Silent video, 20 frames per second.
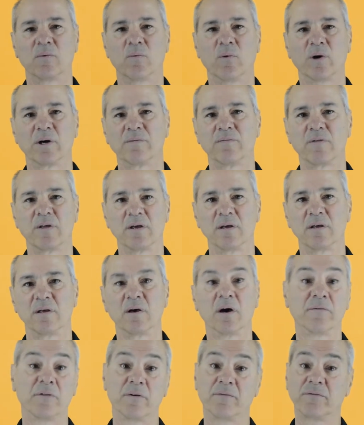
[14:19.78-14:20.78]
one of
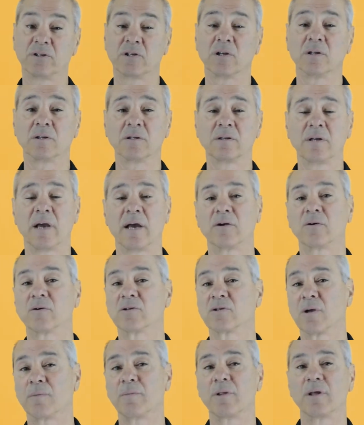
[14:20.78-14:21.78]
the facilitator
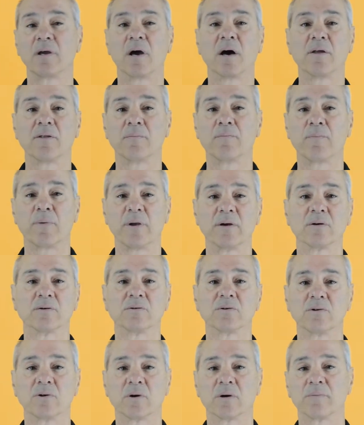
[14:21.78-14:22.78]
or some of the other
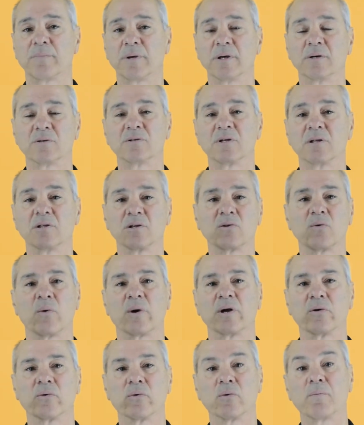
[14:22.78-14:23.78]
your peers in the
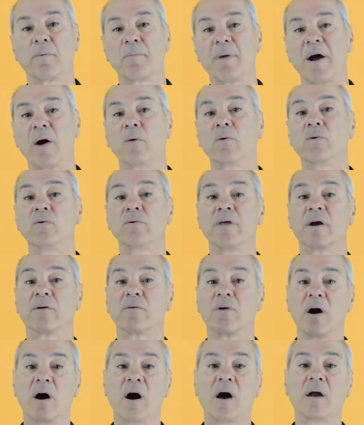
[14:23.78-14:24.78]
20 group about who
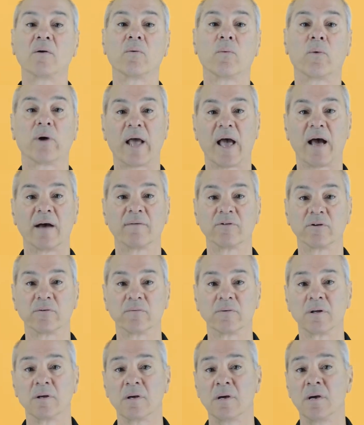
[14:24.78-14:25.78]
they're on, what have
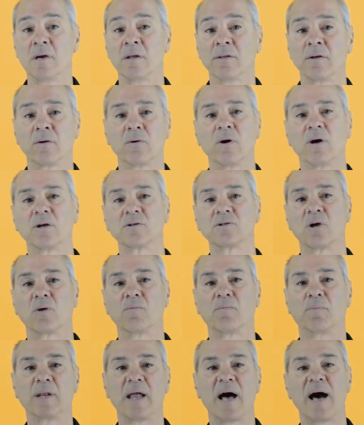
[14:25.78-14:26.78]
you. There are
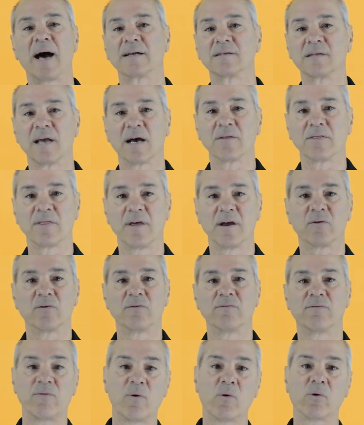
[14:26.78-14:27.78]
also blogs out
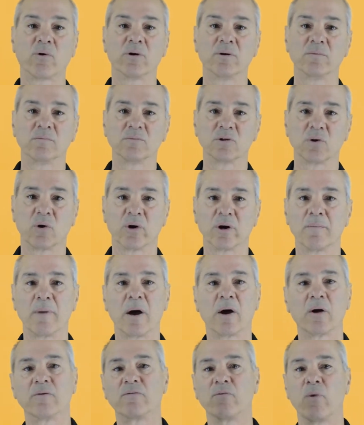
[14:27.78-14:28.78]
there and forums,
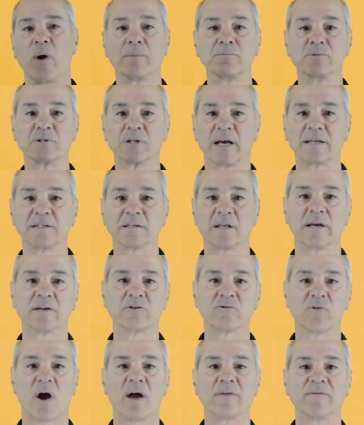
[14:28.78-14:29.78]
automotive websites
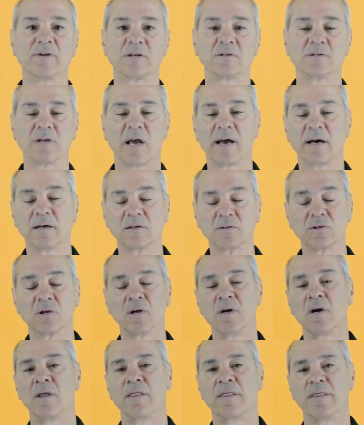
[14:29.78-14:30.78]
like Driving
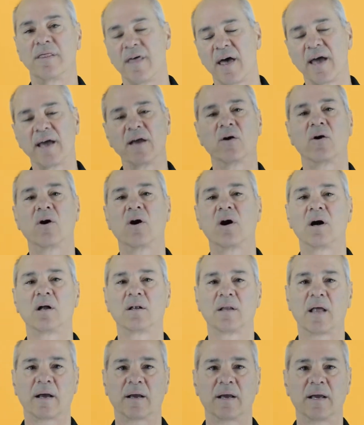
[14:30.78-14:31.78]
Sales. They
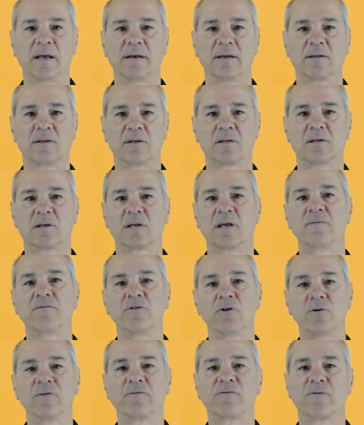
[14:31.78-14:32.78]
all can
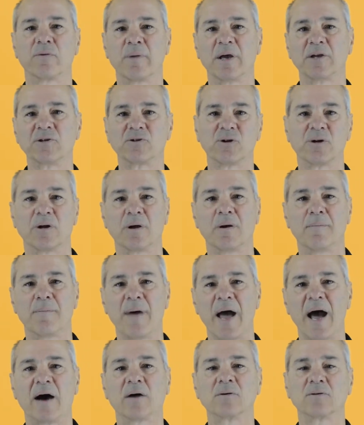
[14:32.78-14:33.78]
give you information
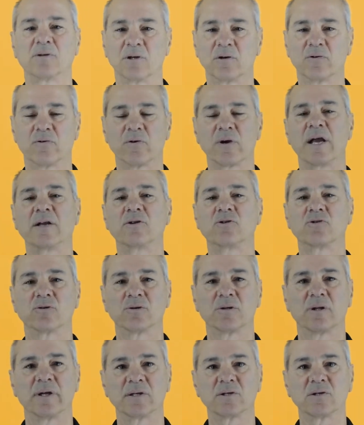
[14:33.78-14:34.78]
to create
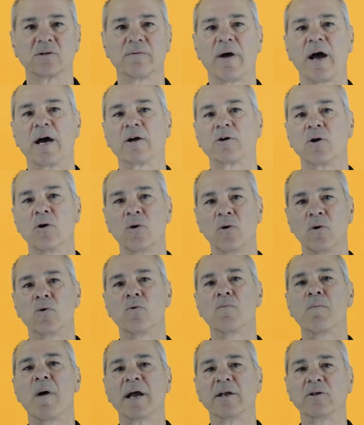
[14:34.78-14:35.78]
your list about
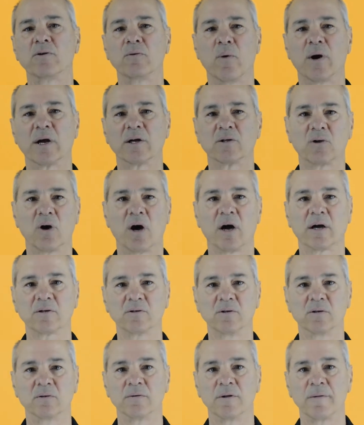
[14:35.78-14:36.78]
who might you want to
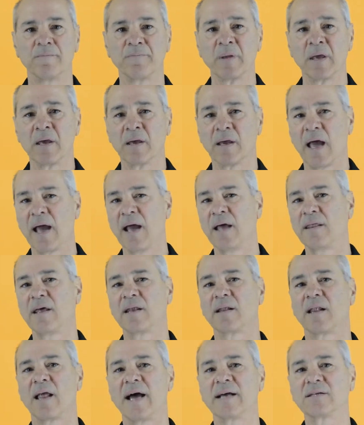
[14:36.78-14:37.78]
talk to. Okay, and
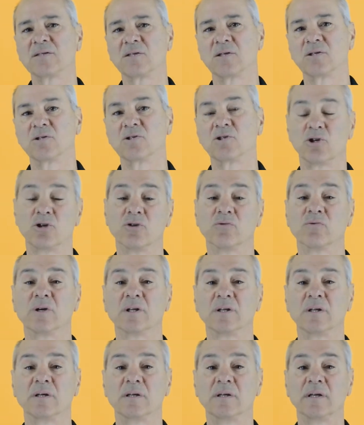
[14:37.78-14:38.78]
then last is, do you
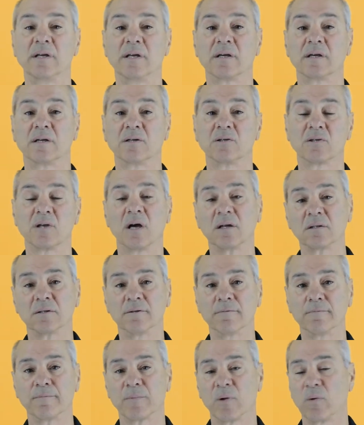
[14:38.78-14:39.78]
really need a
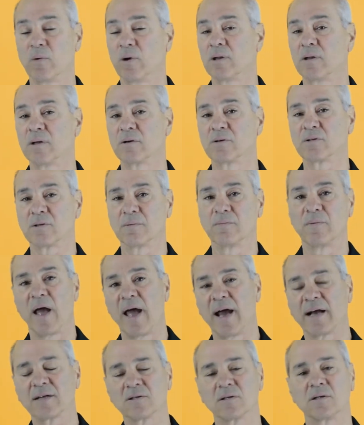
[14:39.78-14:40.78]
consultant? Well, there are
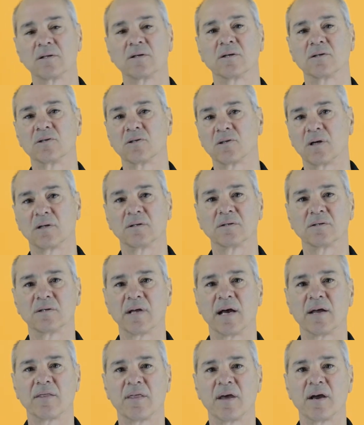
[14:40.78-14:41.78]
some excellent
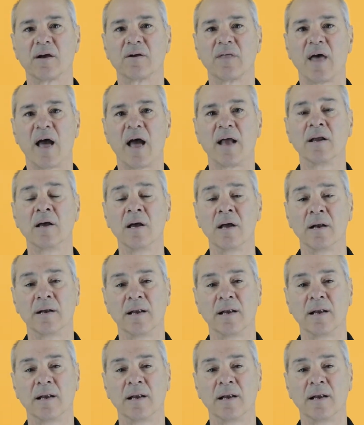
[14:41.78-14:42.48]
consultants out there that